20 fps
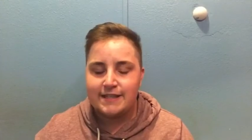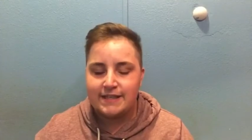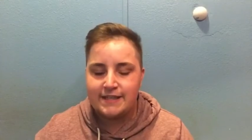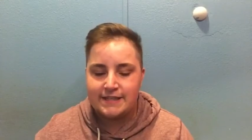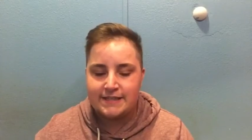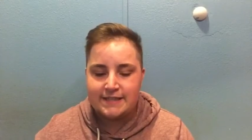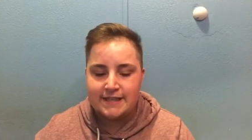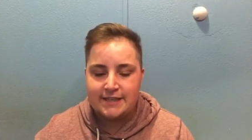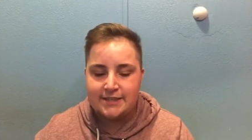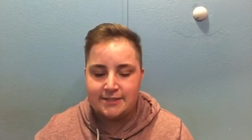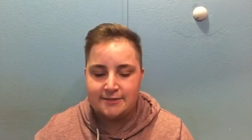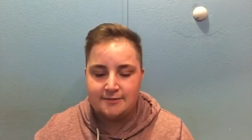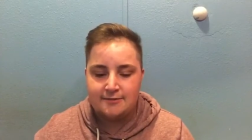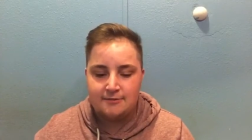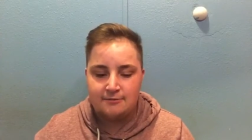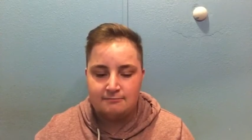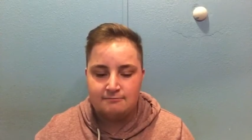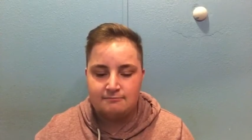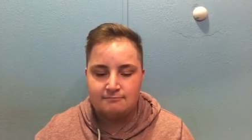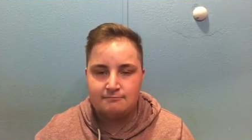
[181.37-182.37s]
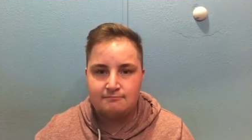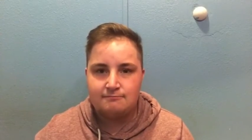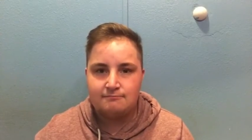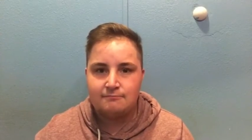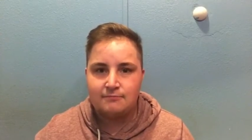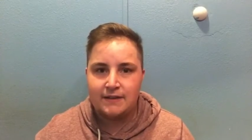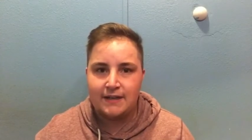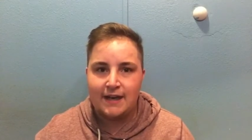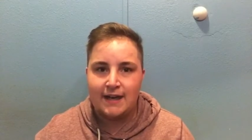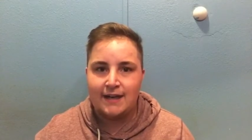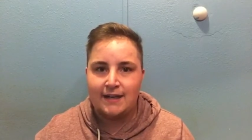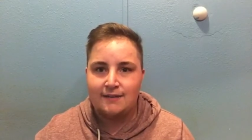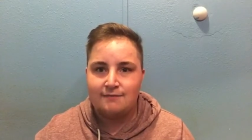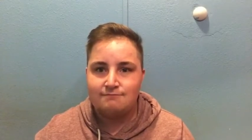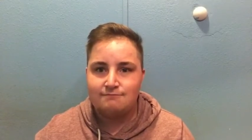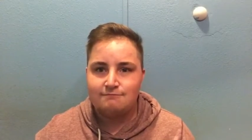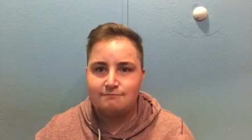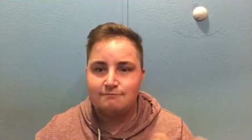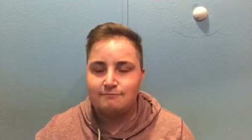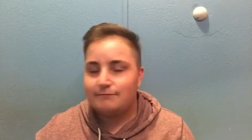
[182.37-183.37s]
things I do
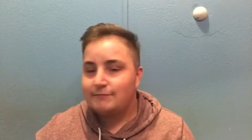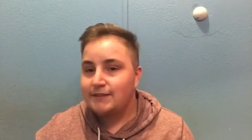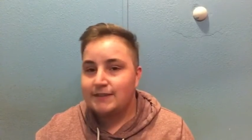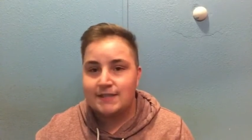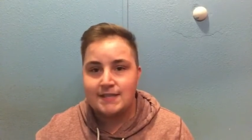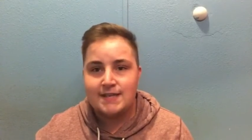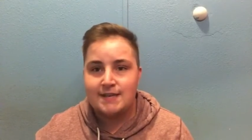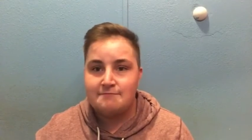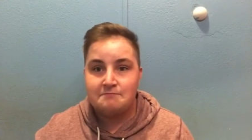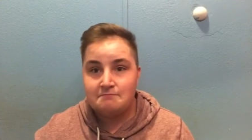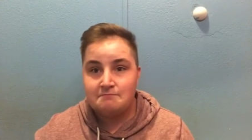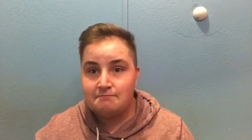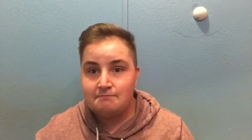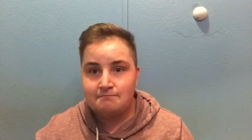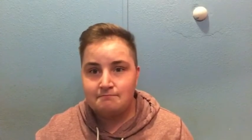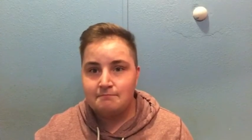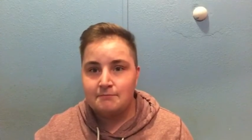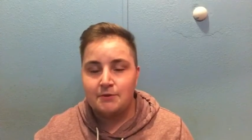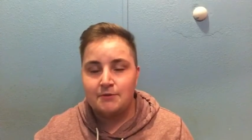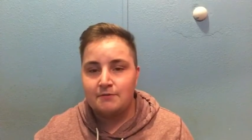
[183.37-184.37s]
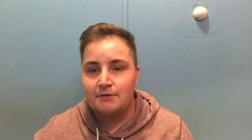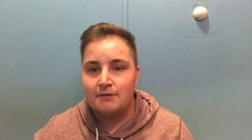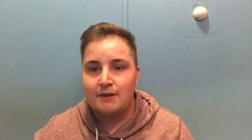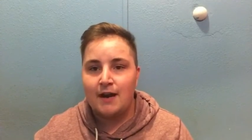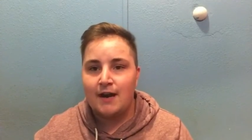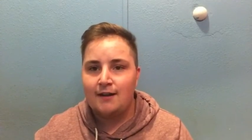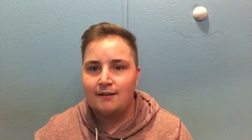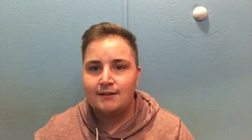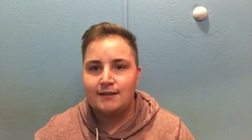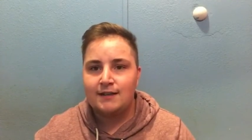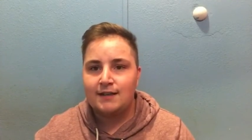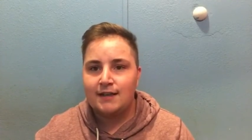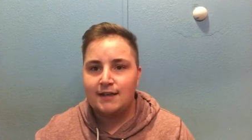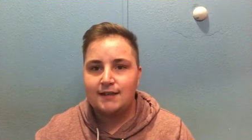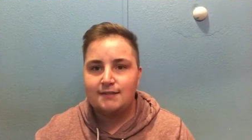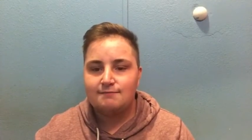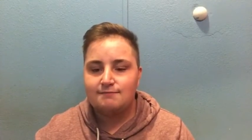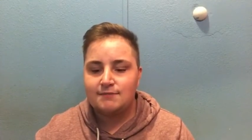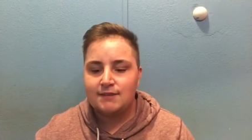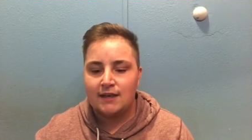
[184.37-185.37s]
since I move around and I
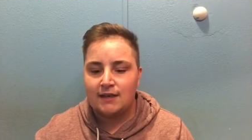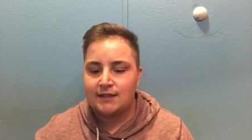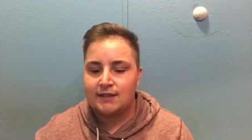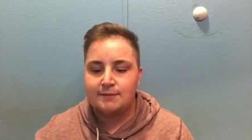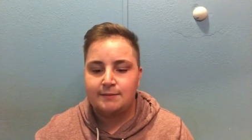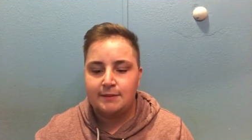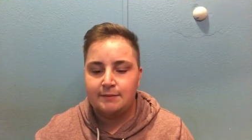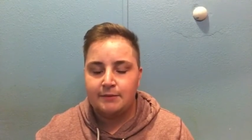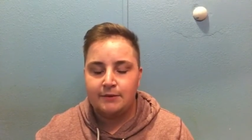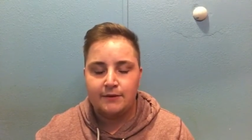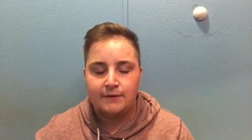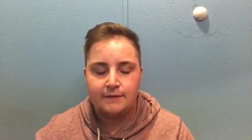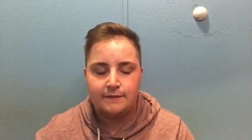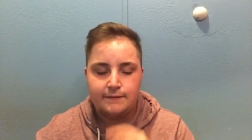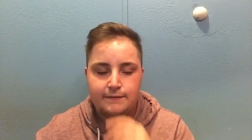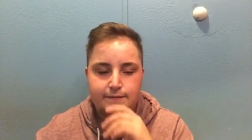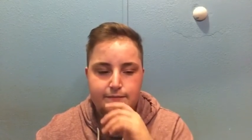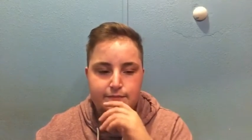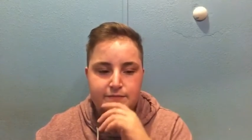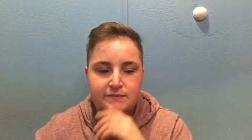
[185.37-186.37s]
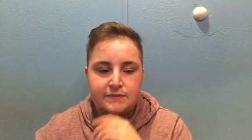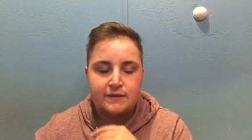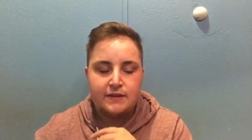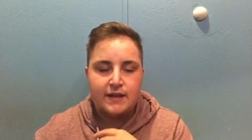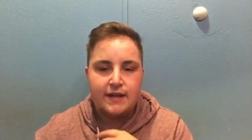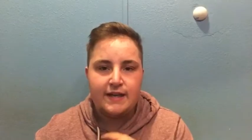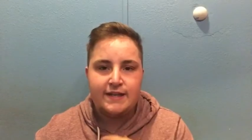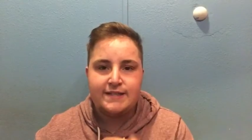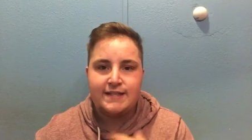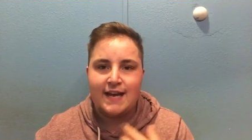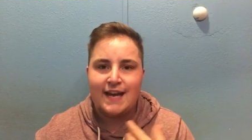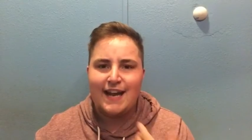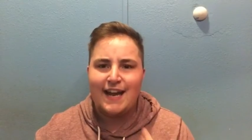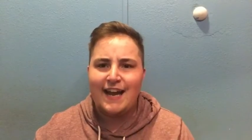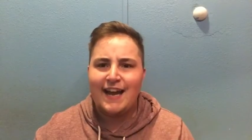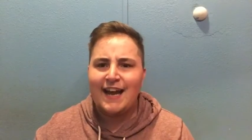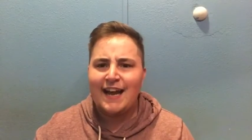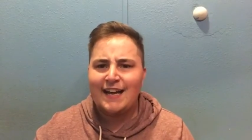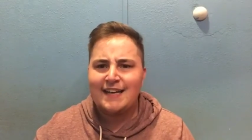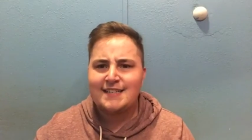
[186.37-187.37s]
talk to people, is I
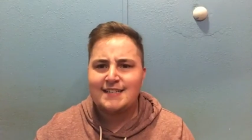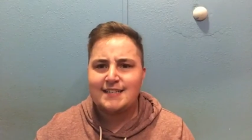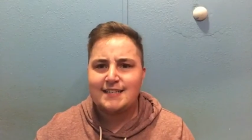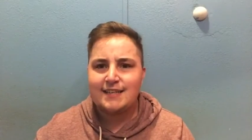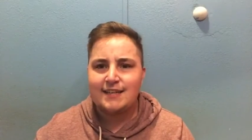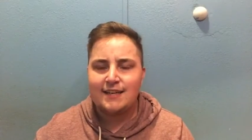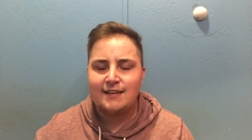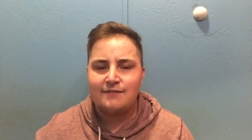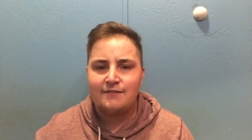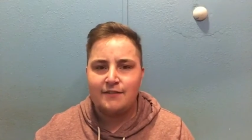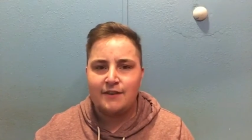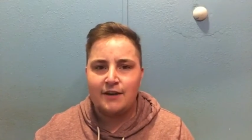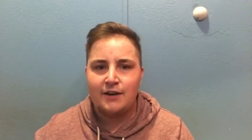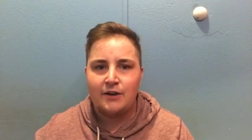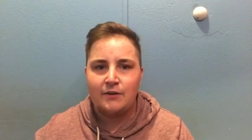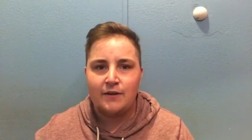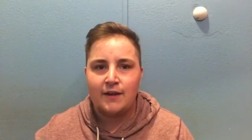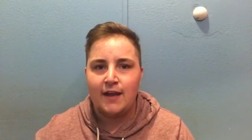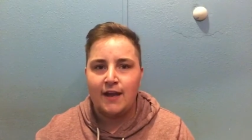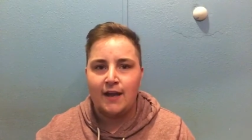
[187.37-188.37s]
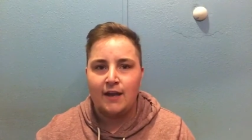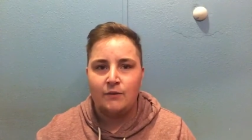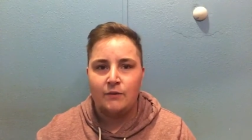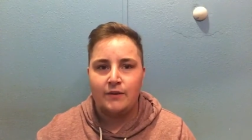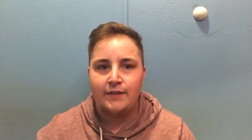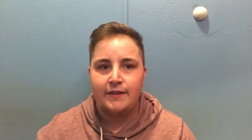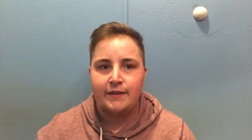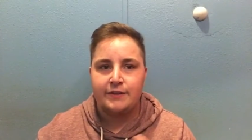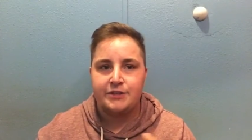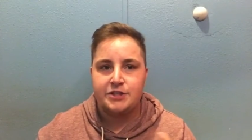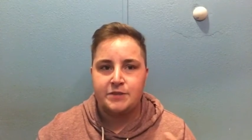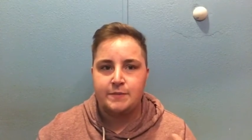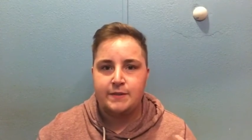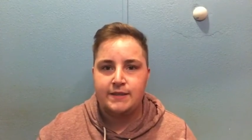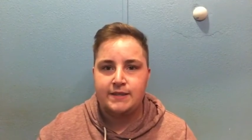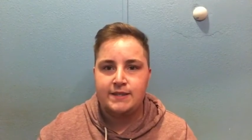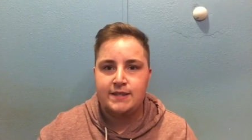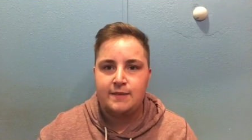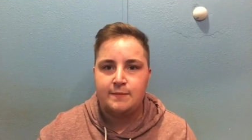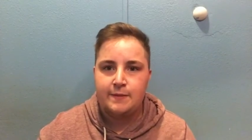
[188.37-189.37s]
ask if they're okay with
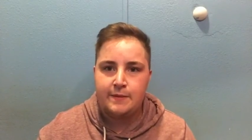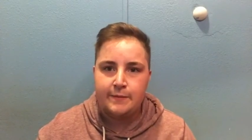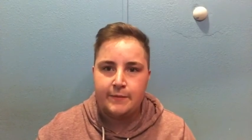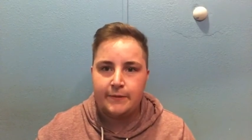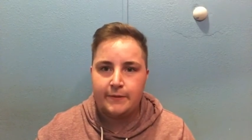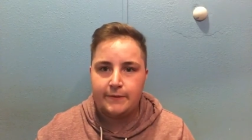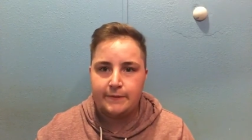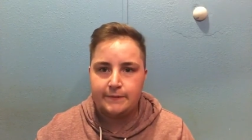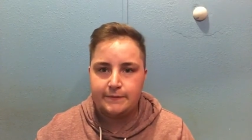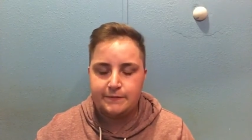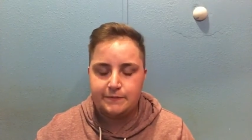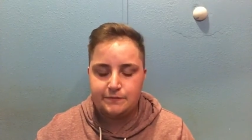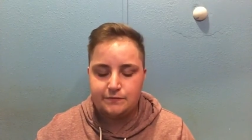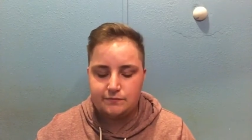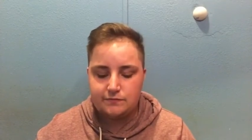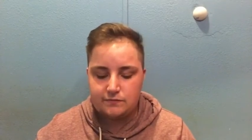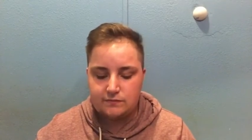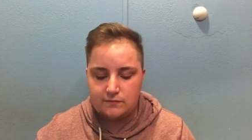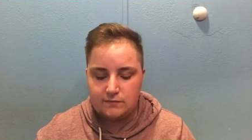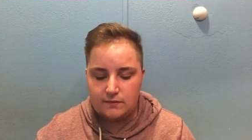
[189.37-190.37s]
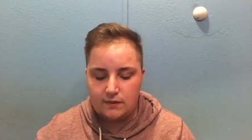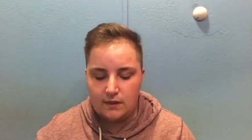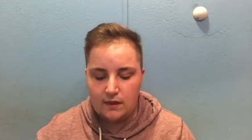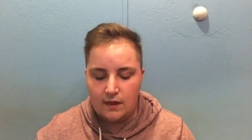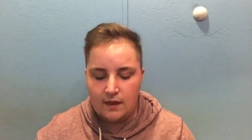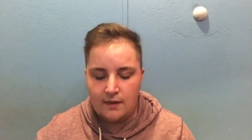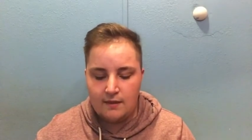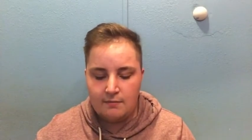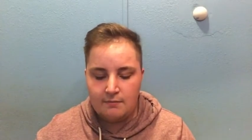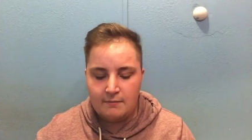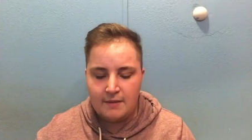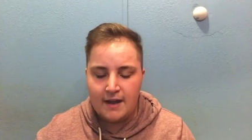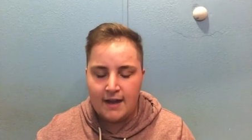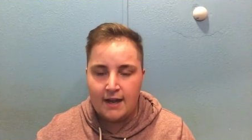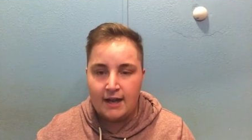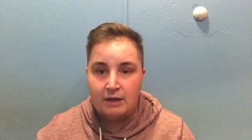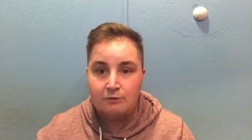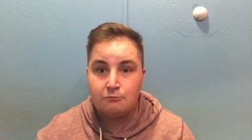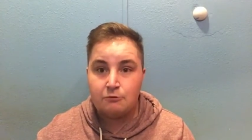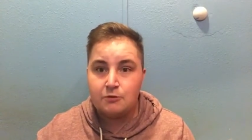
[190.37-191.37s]
LGBT people.
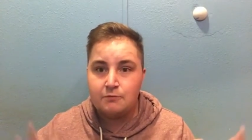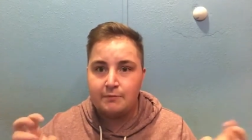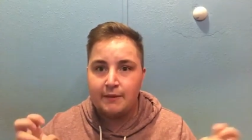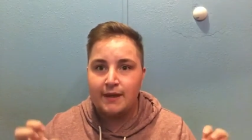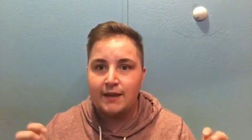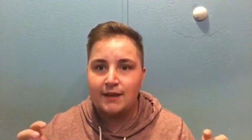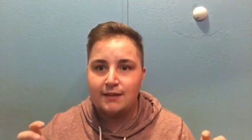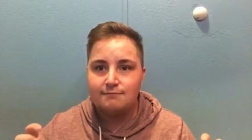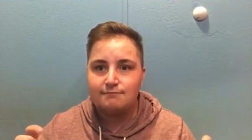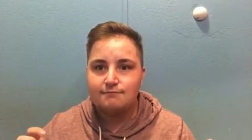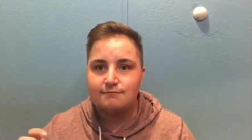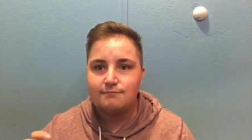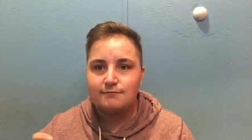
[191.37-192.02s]
My roommate